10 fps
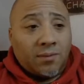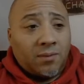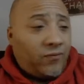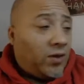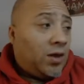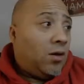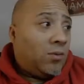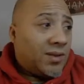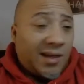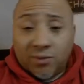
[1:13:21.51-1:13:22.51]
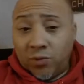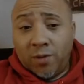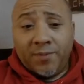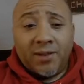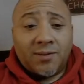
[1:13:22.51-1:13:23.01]
The video was like
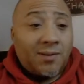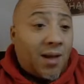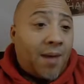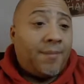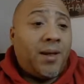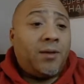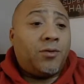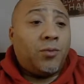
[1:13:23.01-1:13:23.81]
12 minutes. I made it